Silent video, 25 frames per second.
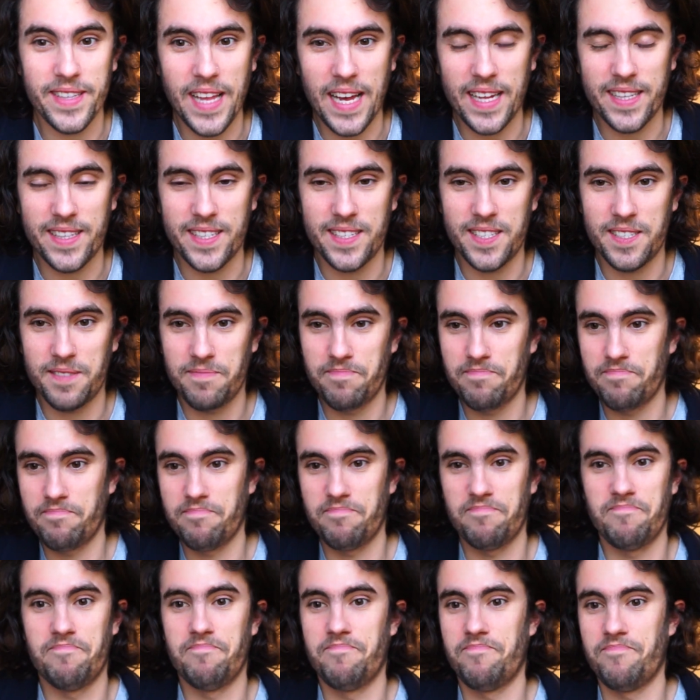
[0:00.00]
that
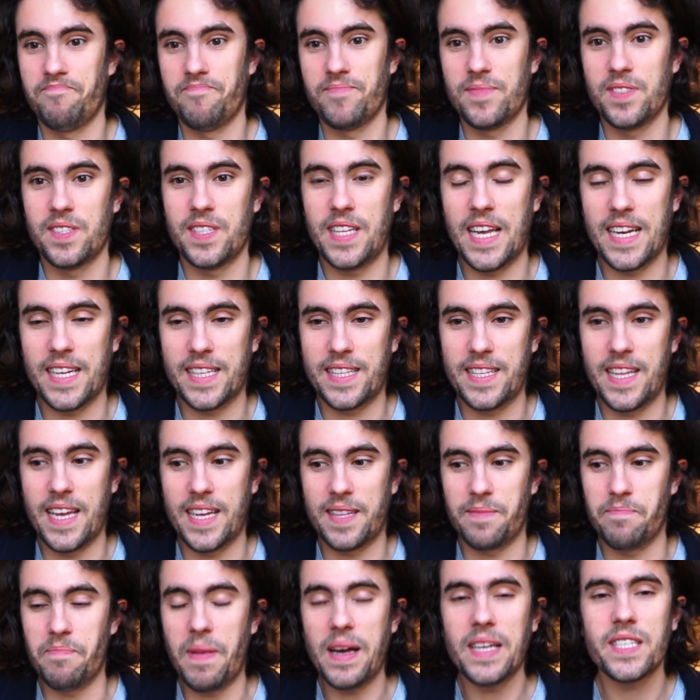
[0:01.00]

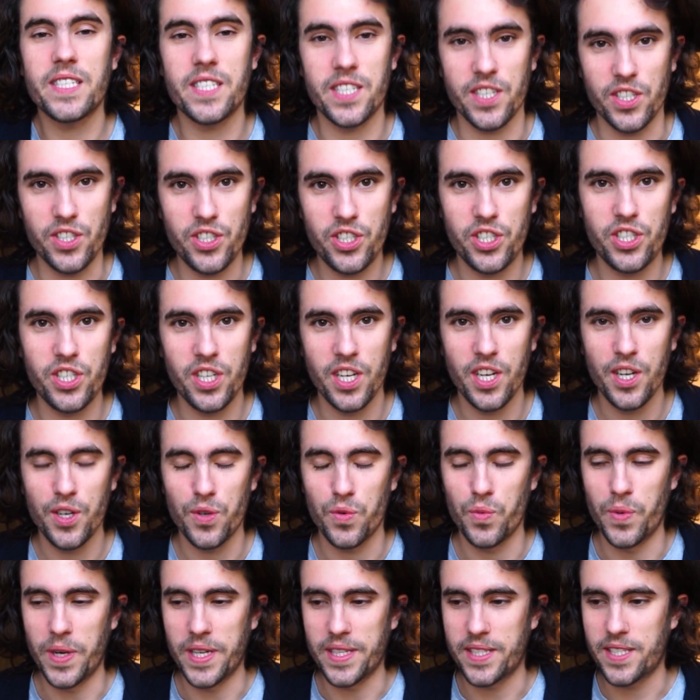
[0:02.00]
message
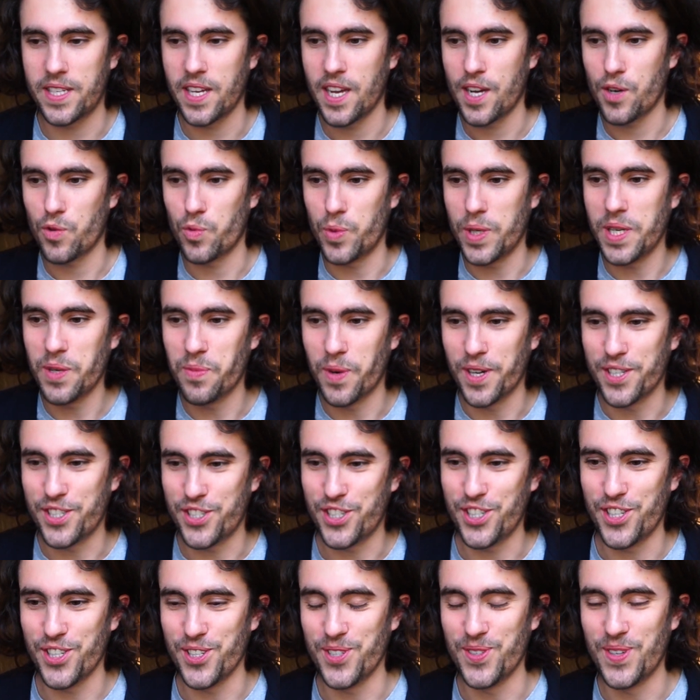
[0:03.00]
with, we
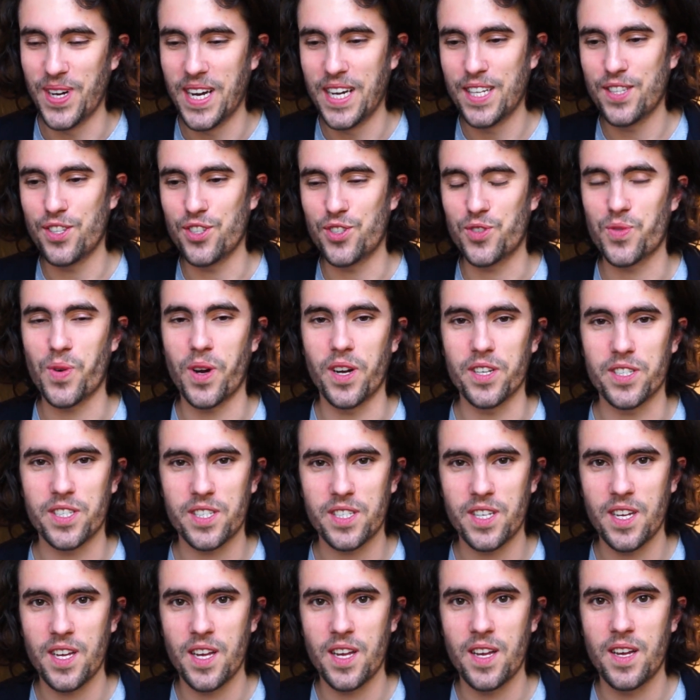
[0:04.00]
want you to
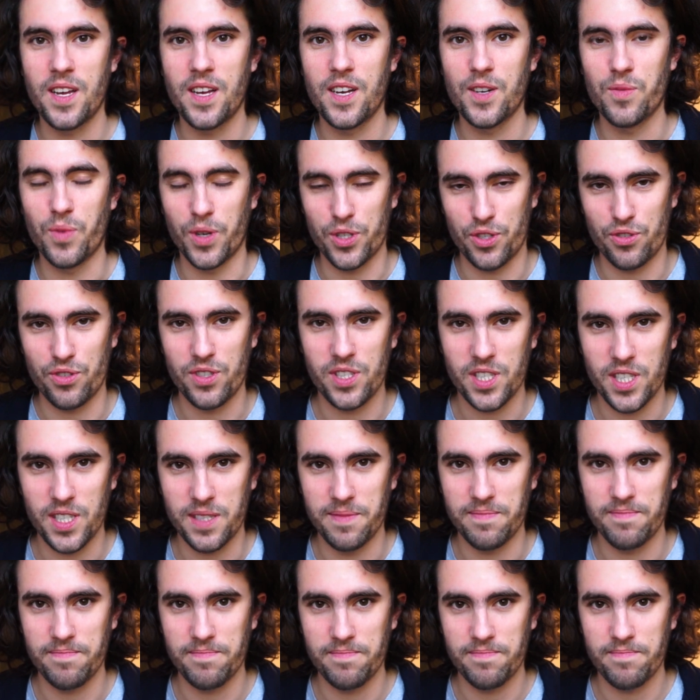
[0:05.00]
trust what you
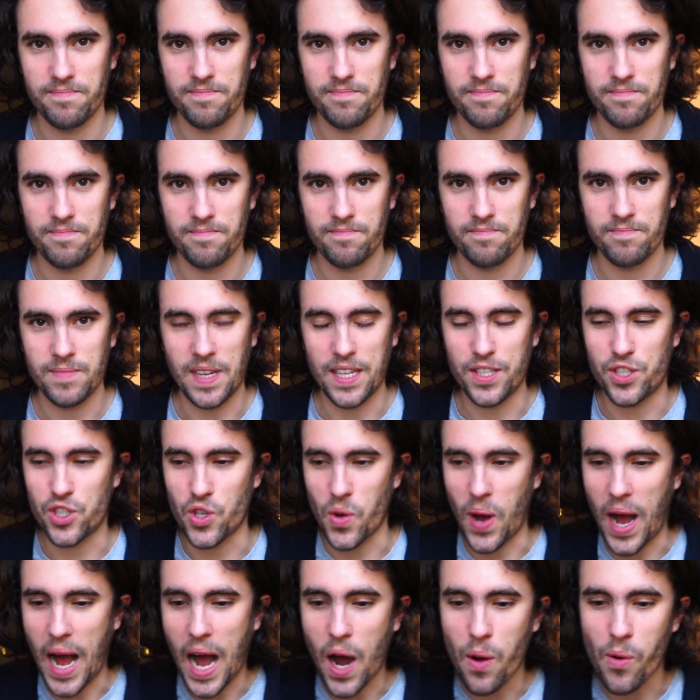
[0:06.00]
see. And
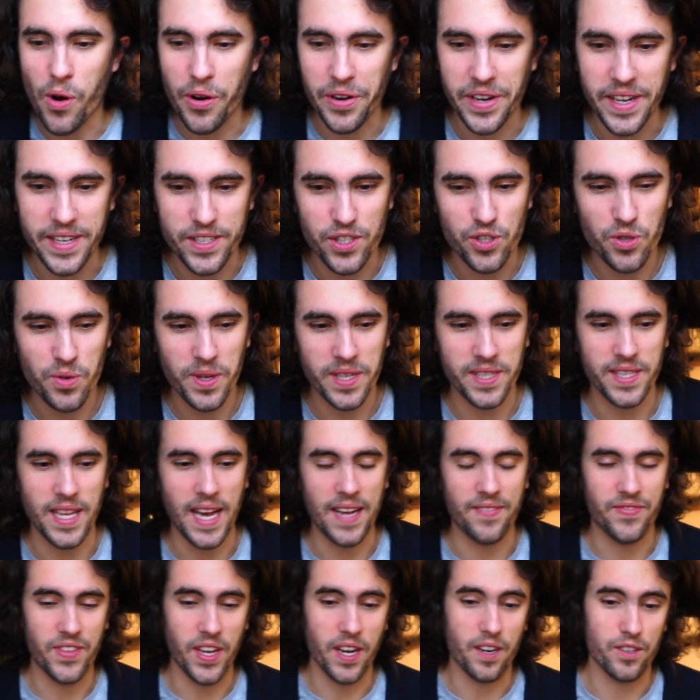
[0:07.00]
so how are they doing
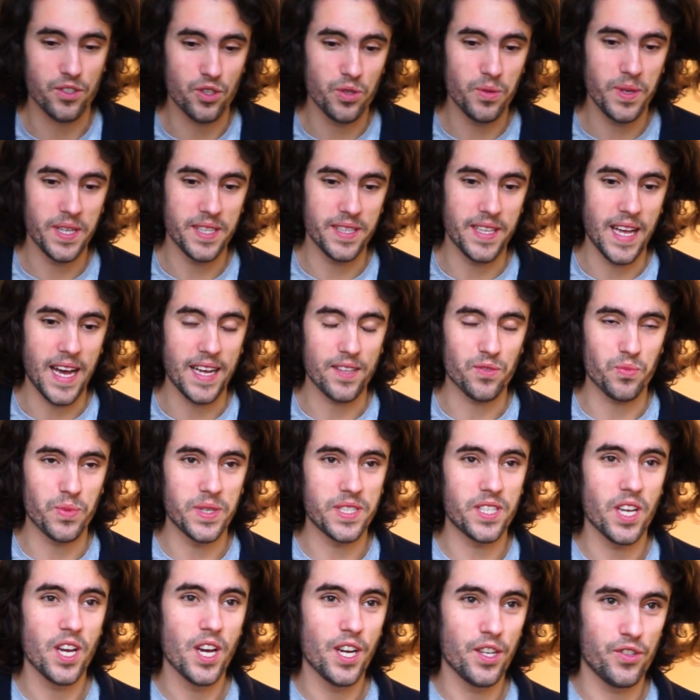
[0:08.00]
that? They are doing that
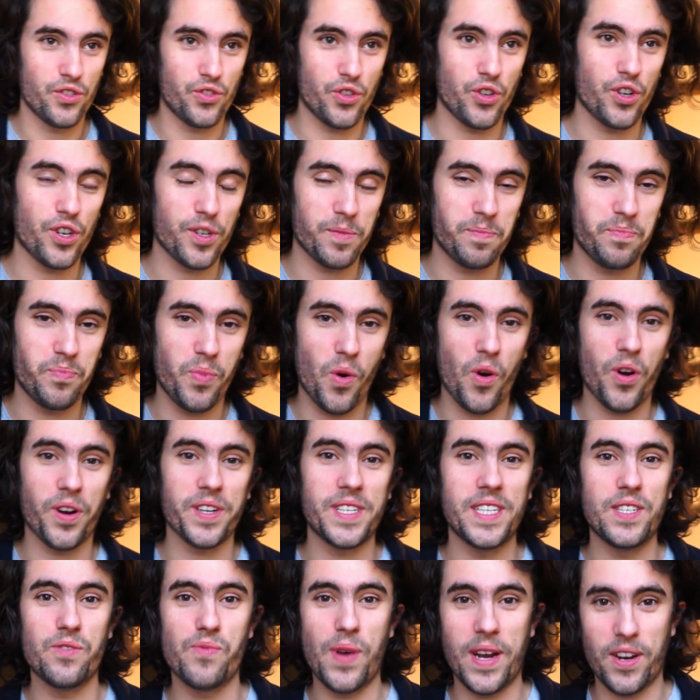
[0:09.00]
with
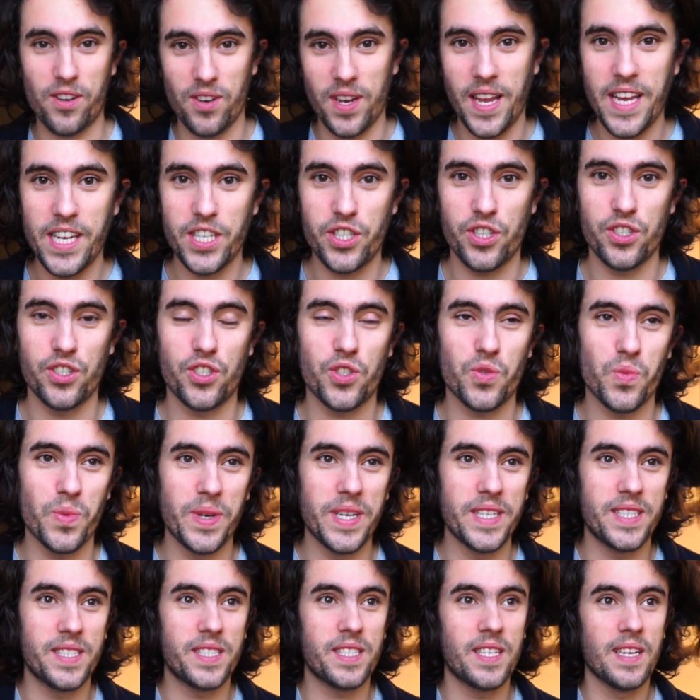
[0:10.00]
third-party regulations,
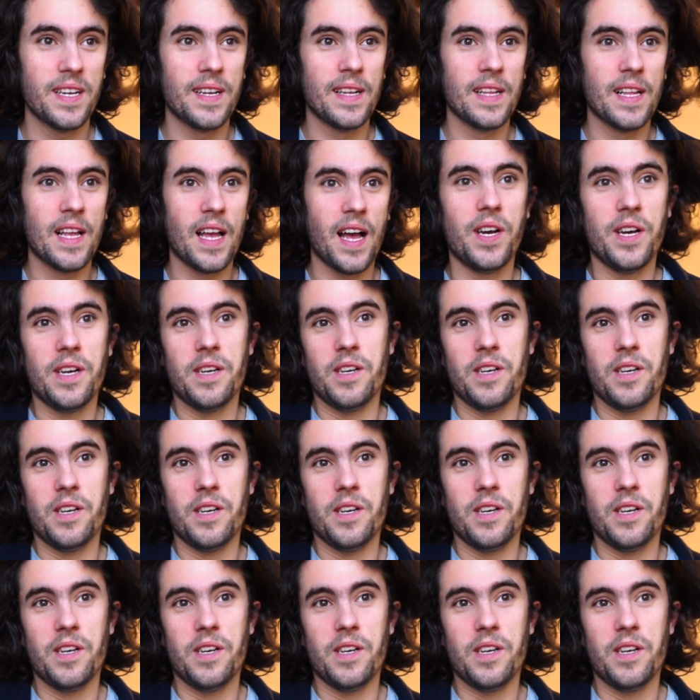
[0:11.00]
with